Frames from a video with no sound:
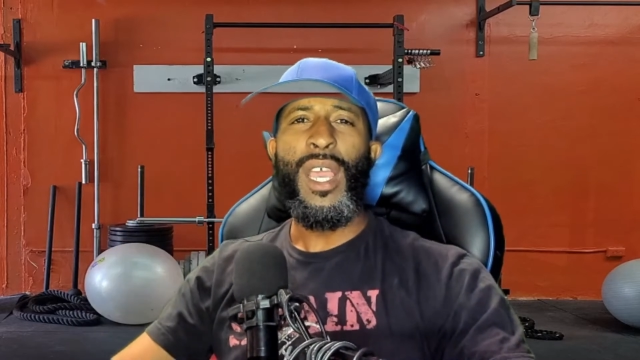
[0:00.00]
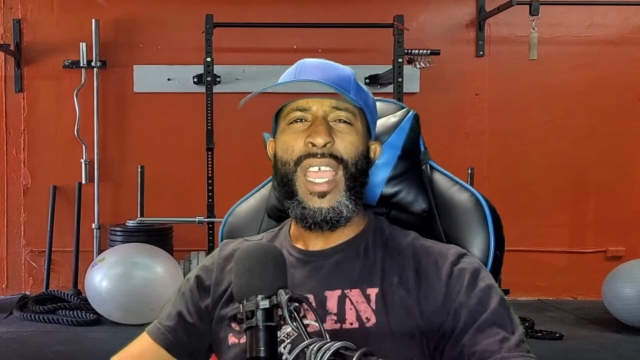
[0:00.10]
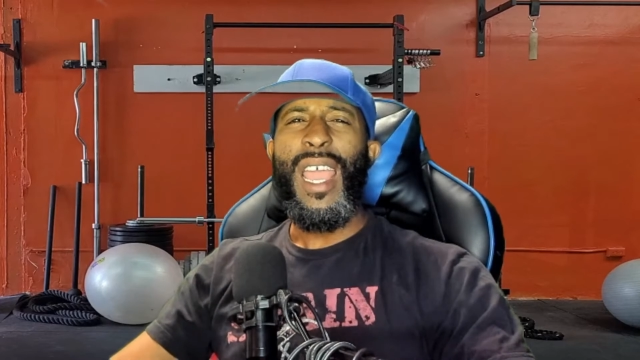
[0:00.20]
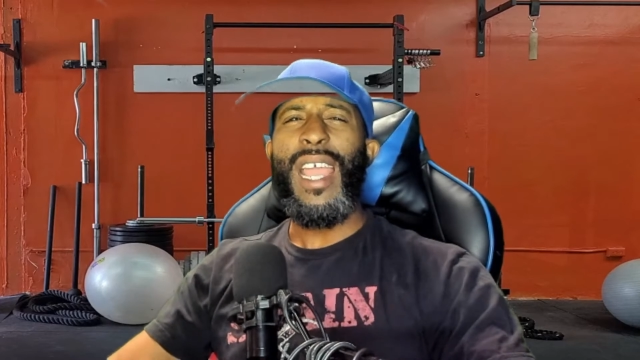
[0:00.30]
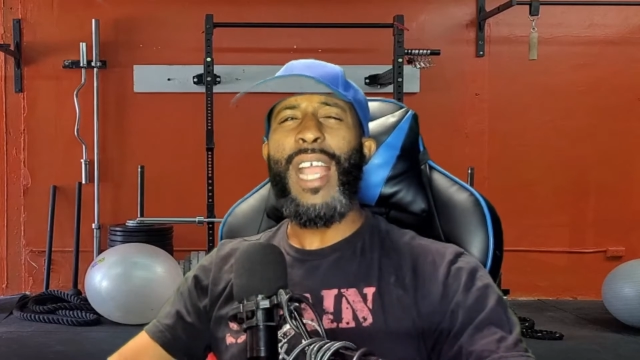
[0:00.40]

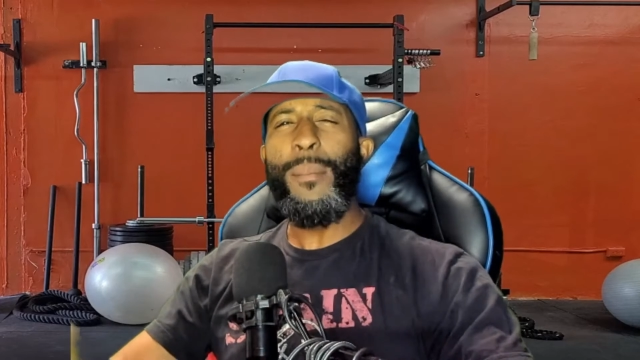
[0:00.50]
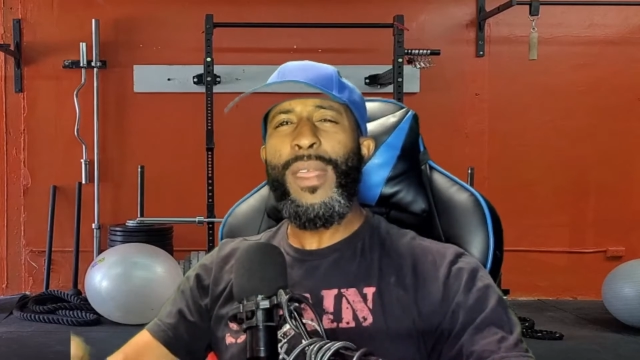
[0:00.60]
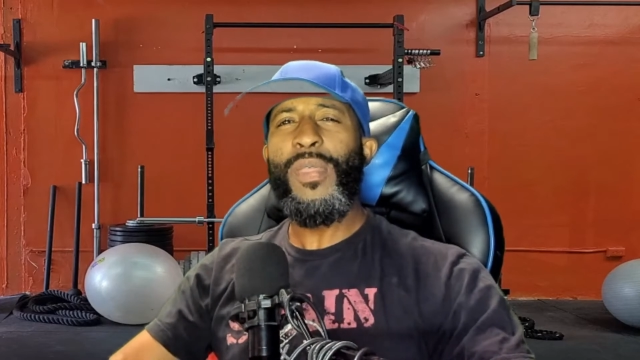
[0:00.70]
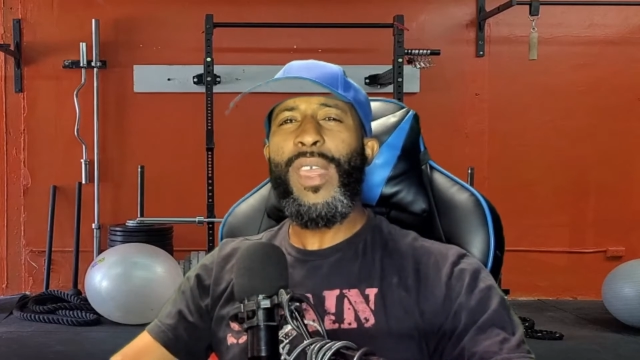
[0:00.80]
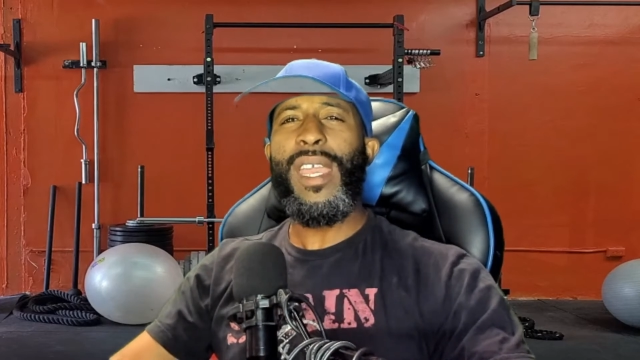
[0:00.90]
Got me
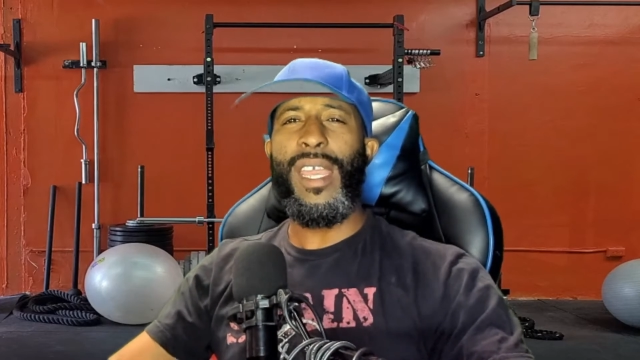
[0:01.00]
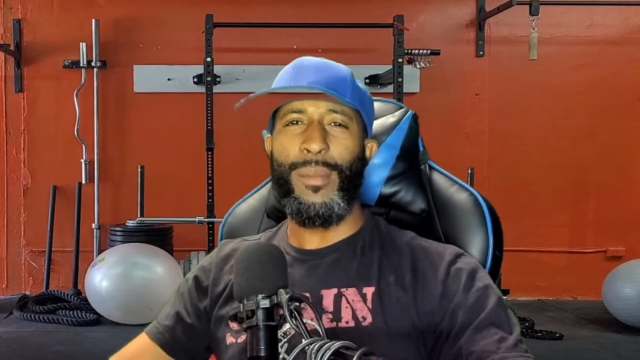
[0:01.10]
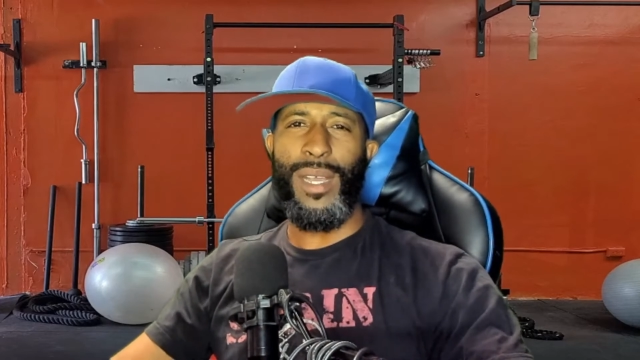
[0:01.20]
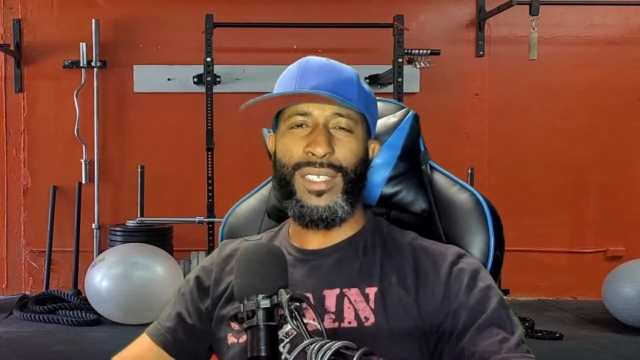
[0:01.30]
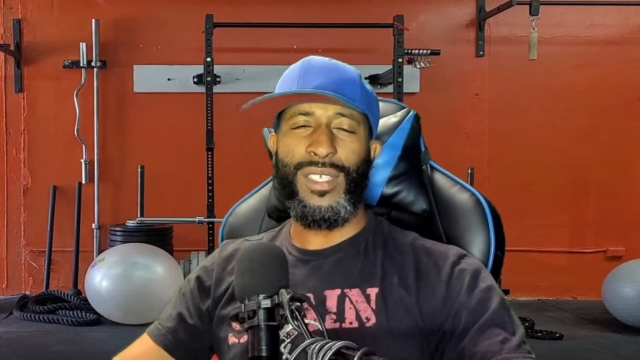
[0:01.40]
thinking about
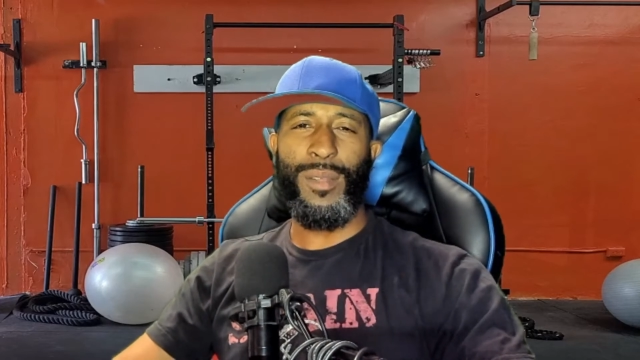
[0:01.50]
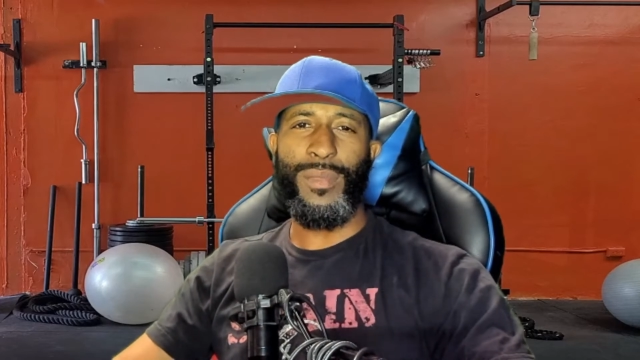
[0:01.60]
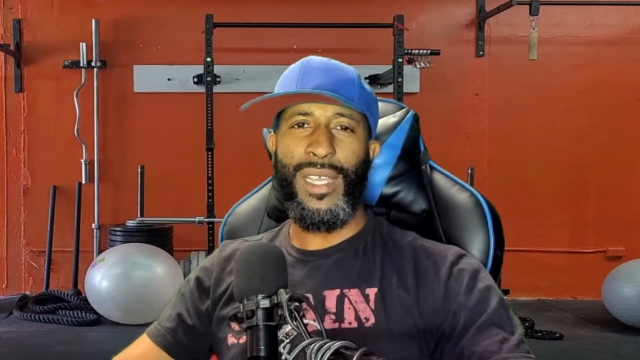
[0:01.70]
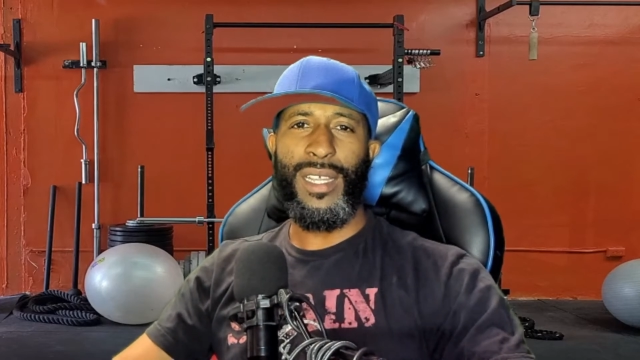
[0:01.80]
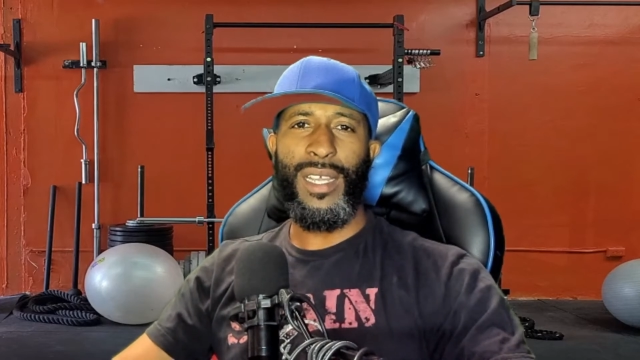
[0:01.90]
something
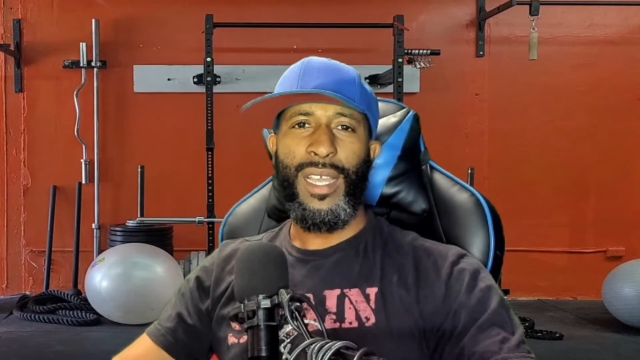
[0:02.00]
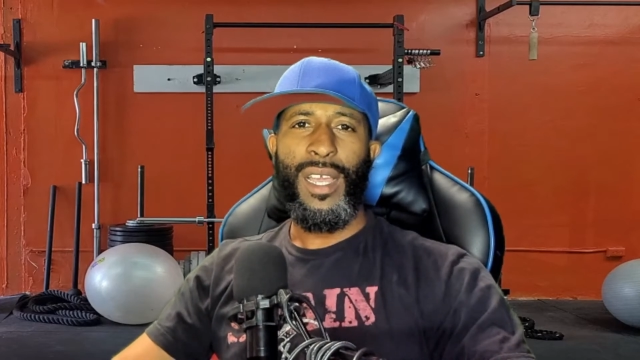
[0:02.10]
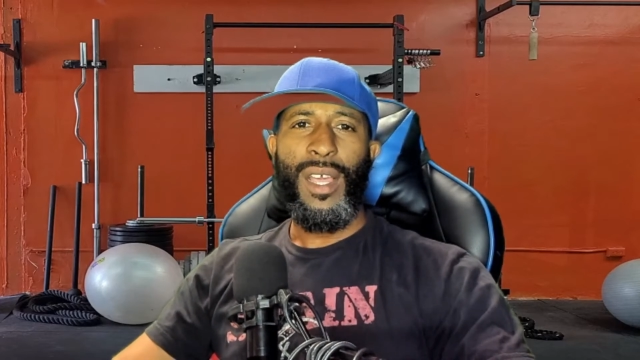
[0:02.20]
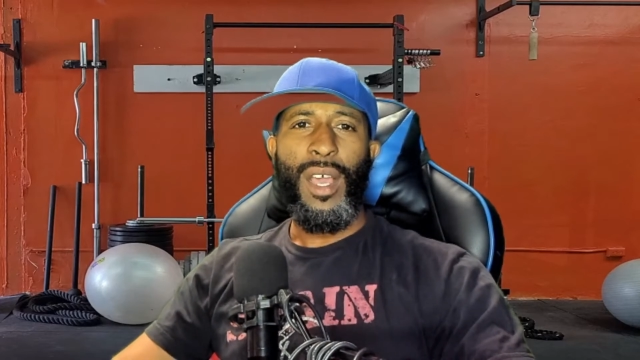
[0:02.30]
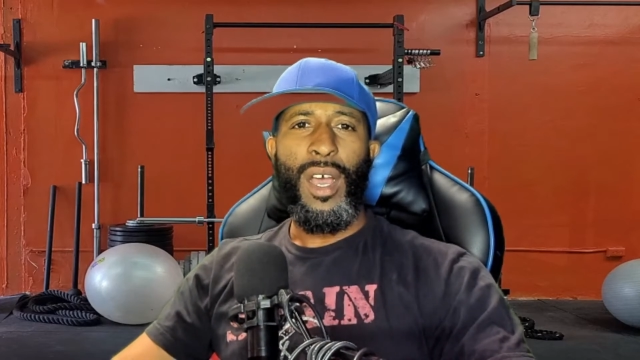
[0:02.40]

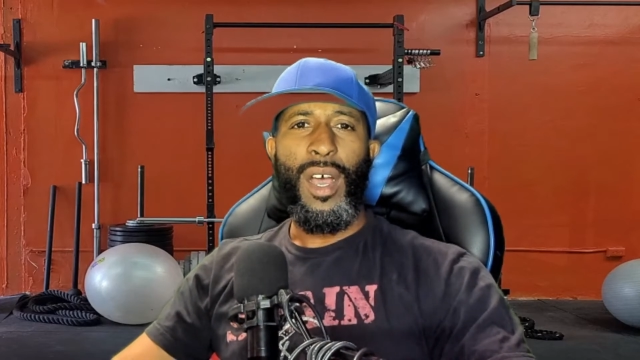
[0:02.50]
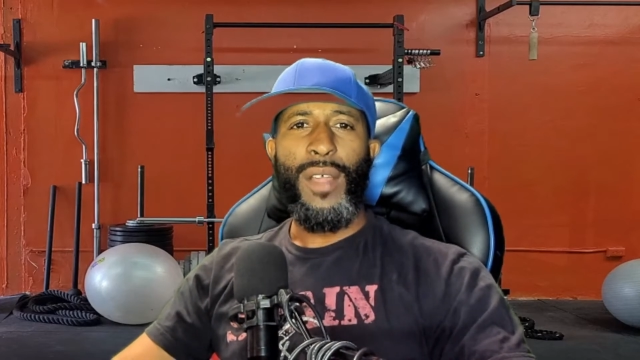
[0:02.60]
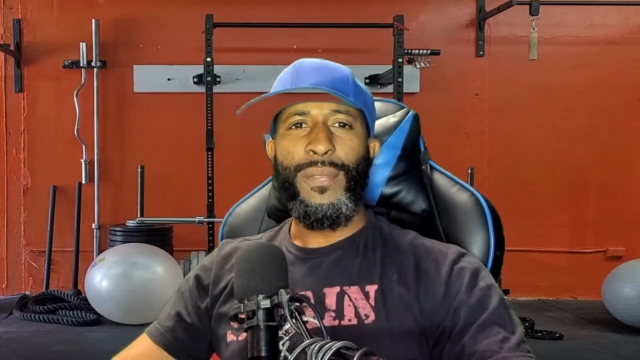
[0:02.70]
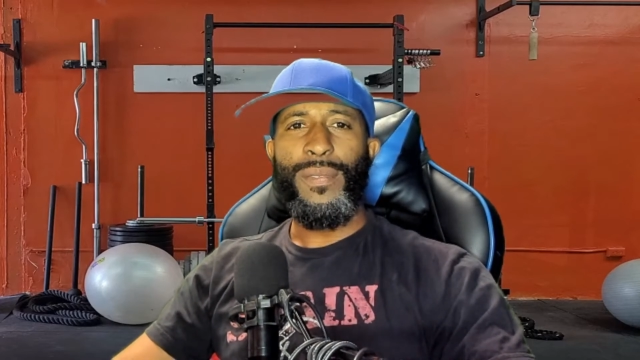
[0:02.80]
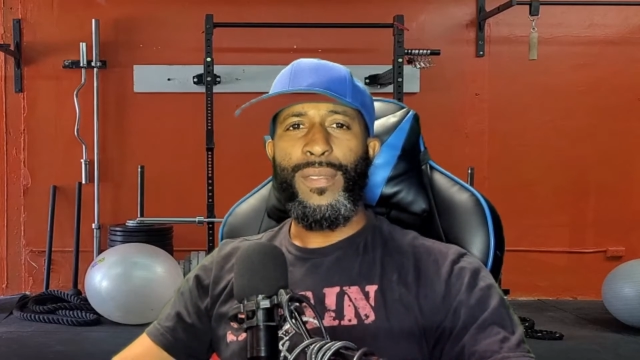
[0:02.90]

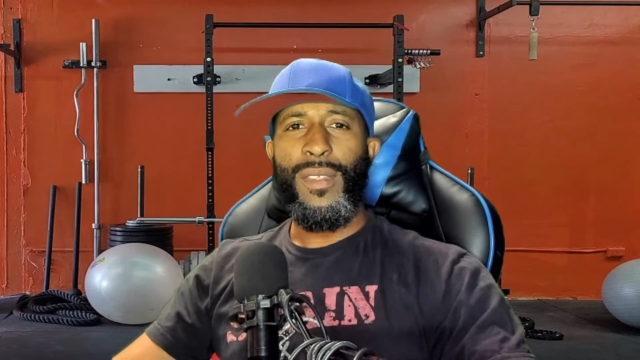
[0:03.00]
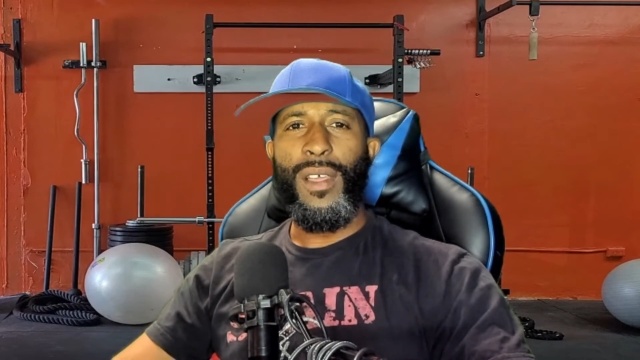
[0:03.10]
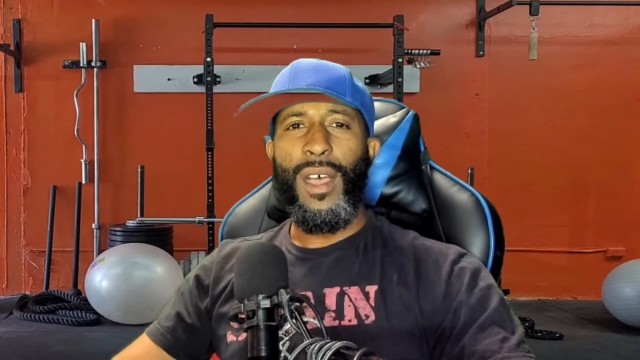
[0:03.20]
uh,